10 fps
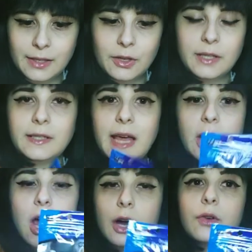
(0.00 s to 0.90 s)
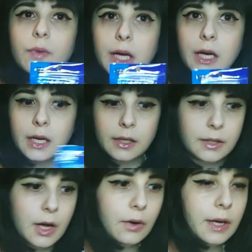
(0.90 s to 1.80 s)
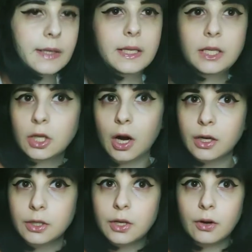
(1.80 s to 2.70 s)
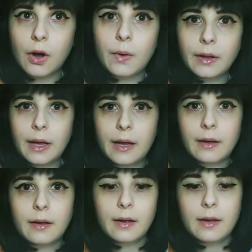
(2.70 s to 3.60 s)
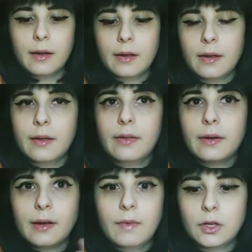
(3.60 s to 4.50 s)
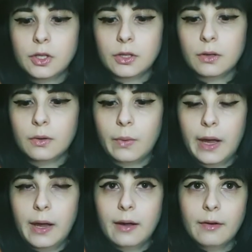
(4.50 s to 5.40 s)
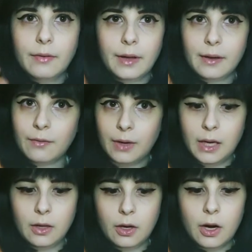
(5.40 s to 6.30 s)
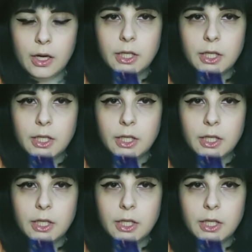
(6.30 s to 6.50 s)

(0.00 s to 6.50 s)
So this is a card reader. So because these cards don't go in like the conventional way of like reading the cards.